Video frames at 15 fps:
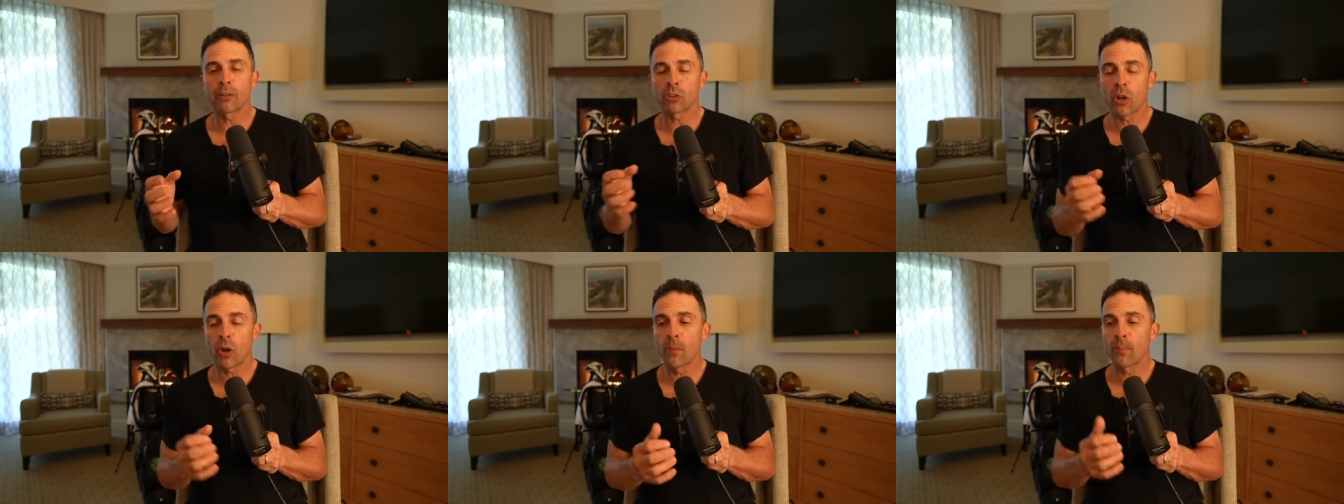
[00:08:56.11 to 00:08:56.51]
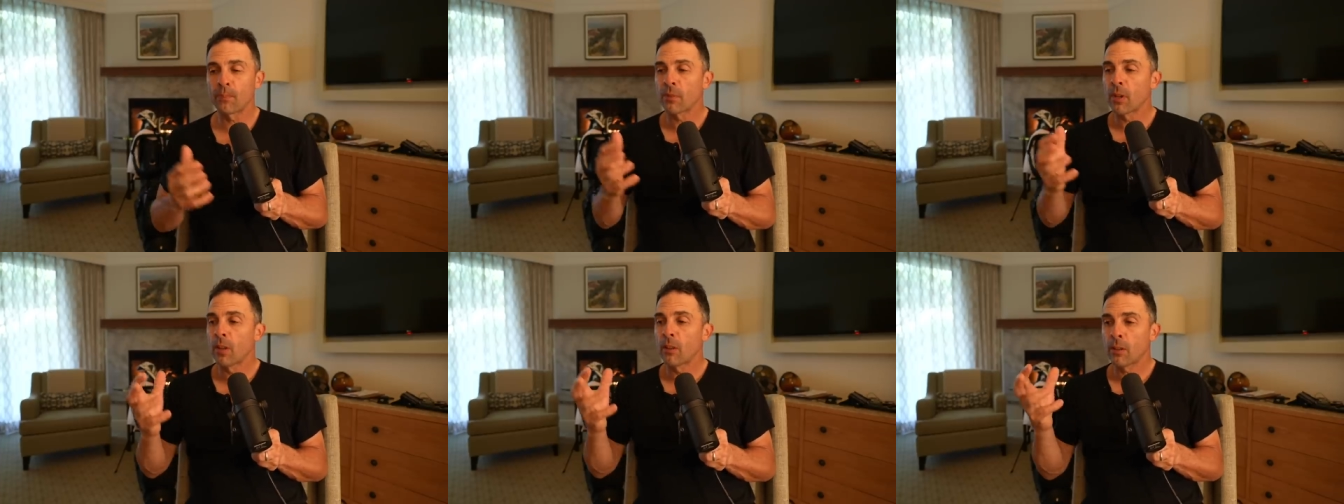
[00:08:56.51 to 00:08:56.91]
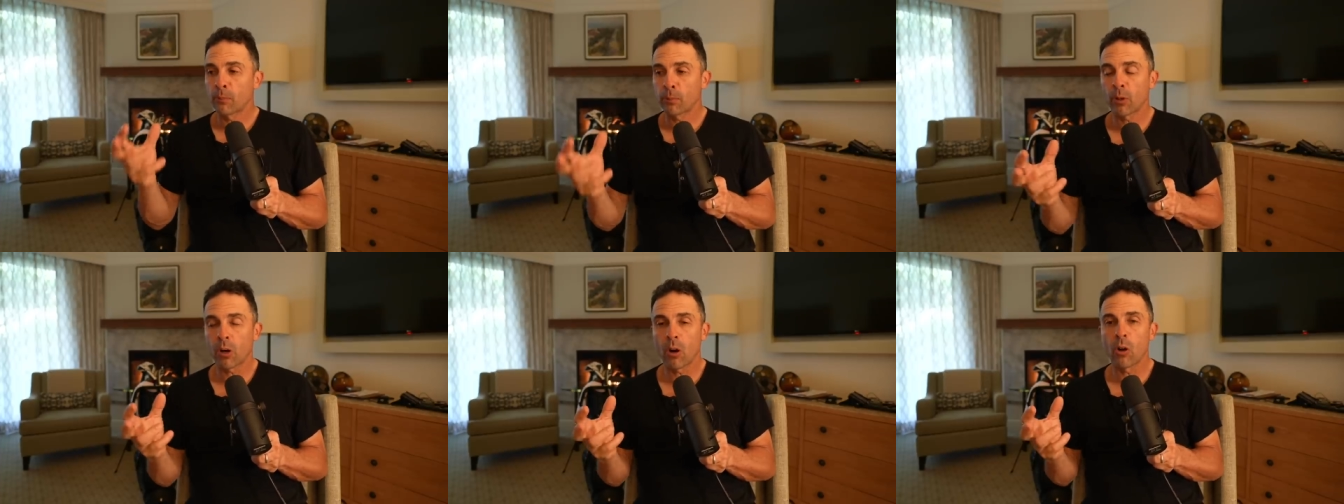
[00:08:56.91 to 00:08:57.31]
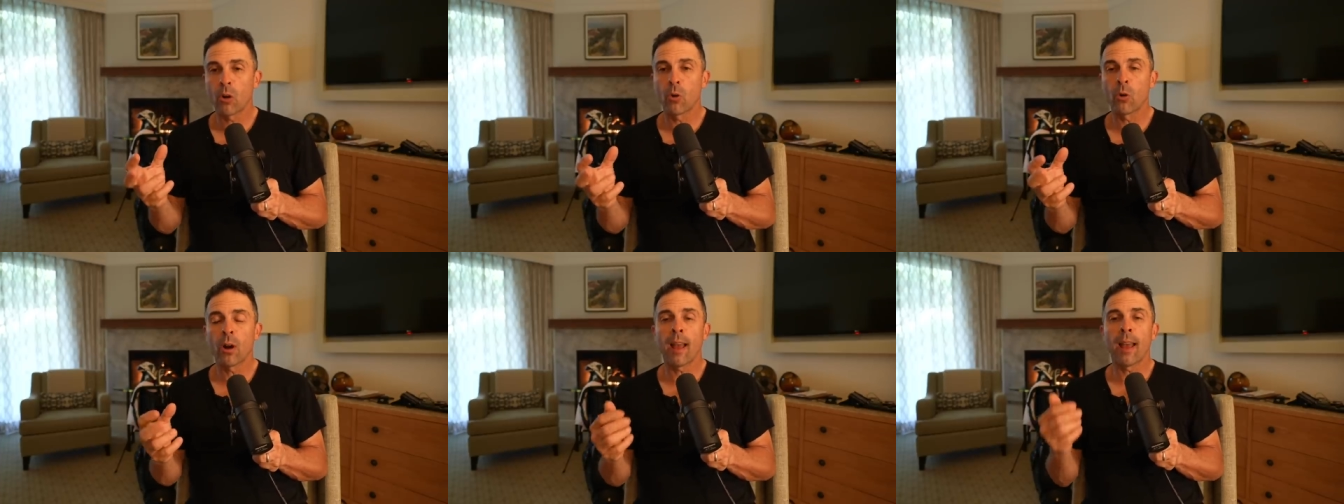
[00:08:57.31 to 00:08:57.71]
So the
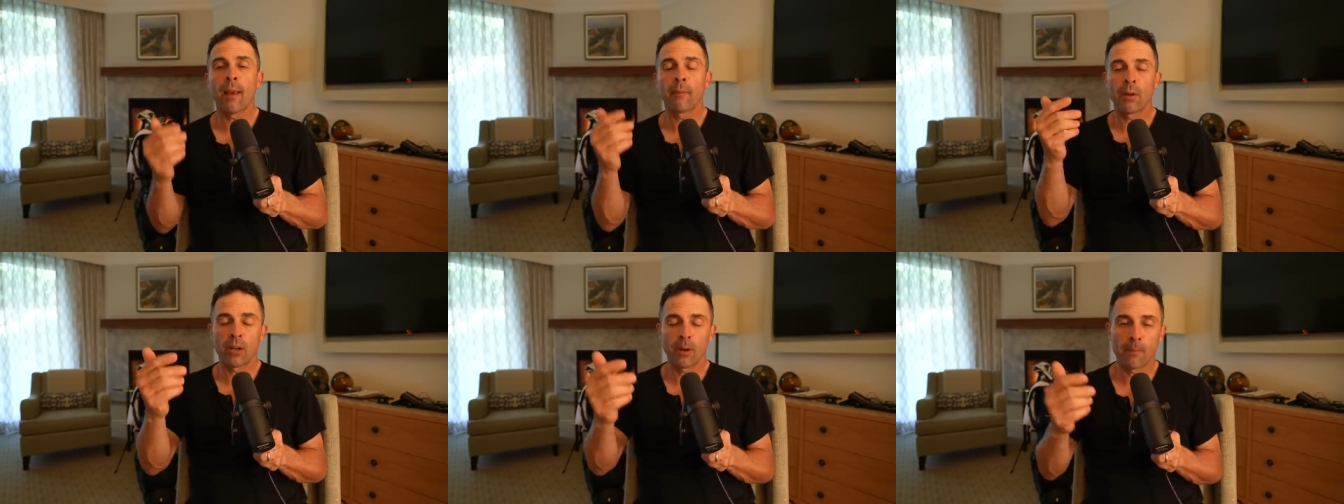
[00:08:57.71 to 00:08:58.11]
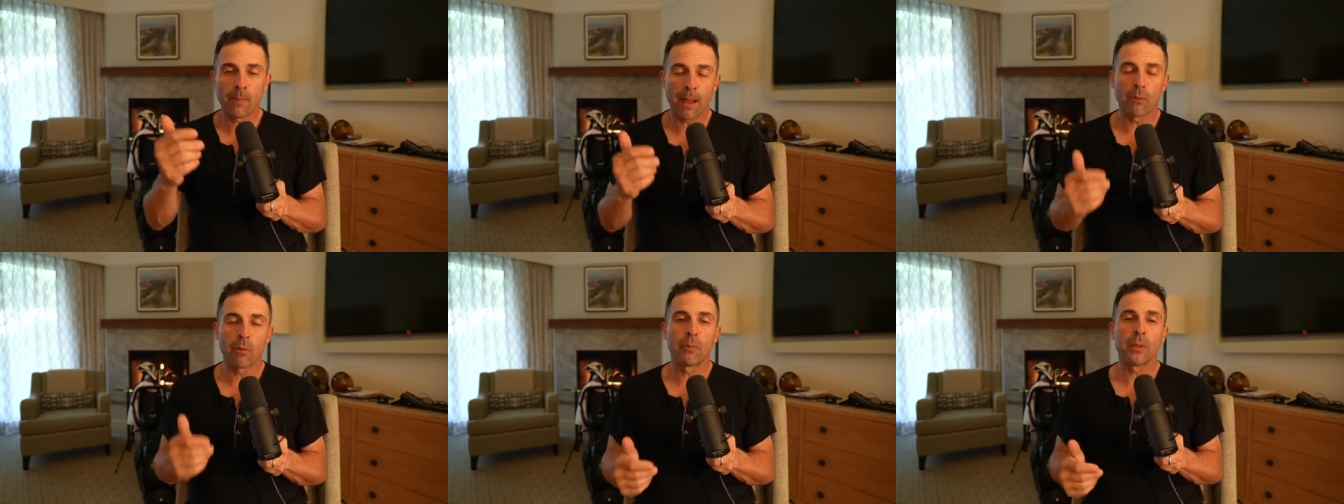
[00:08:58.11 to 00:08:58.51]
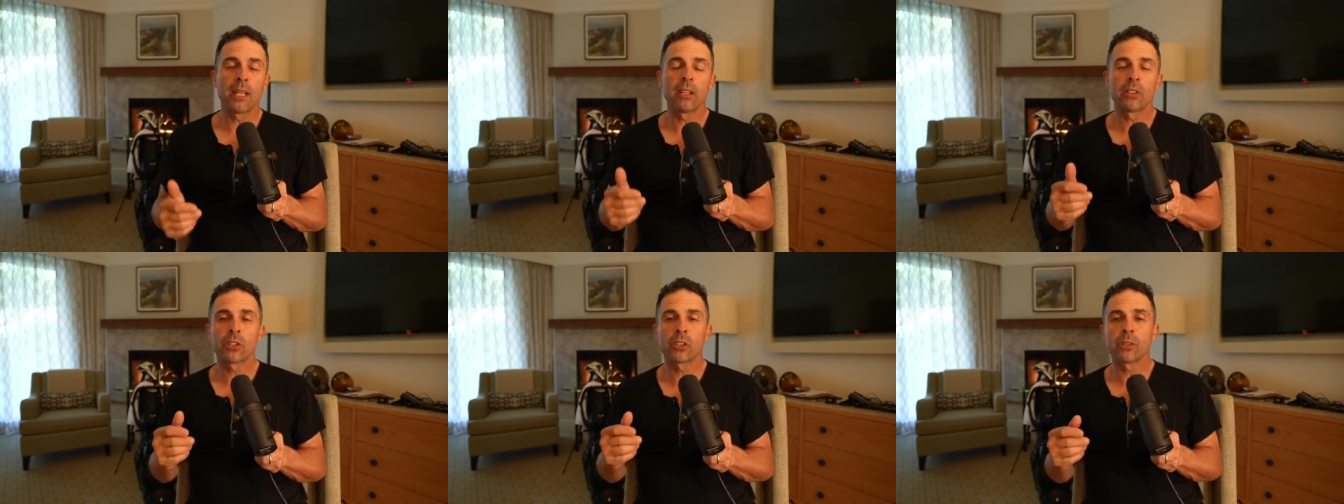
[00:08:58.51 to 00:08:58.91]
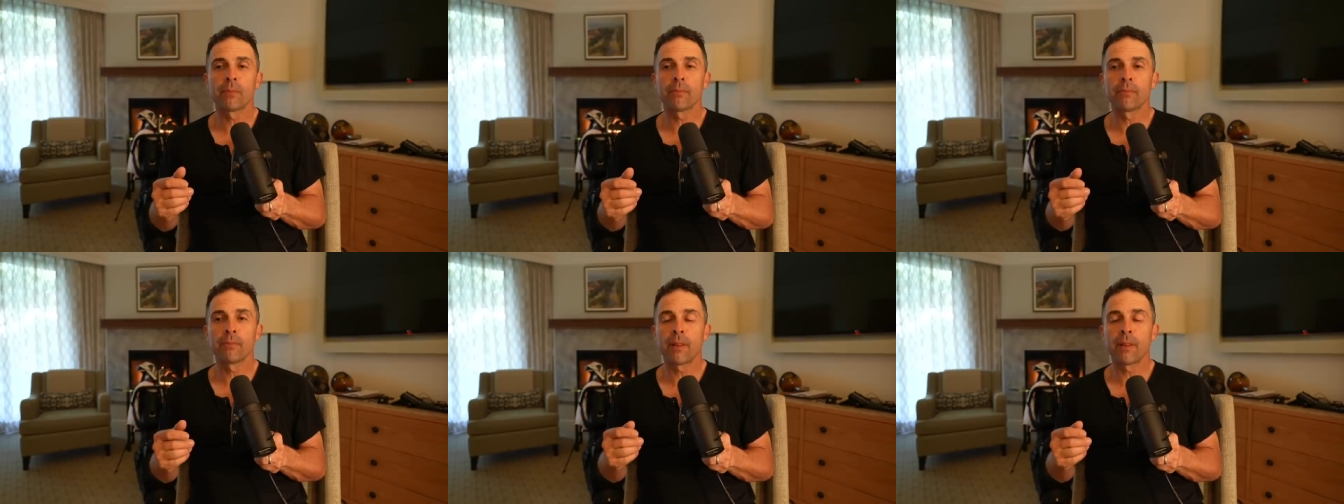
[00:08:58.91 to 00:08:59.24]
pro here at Pebble Beach,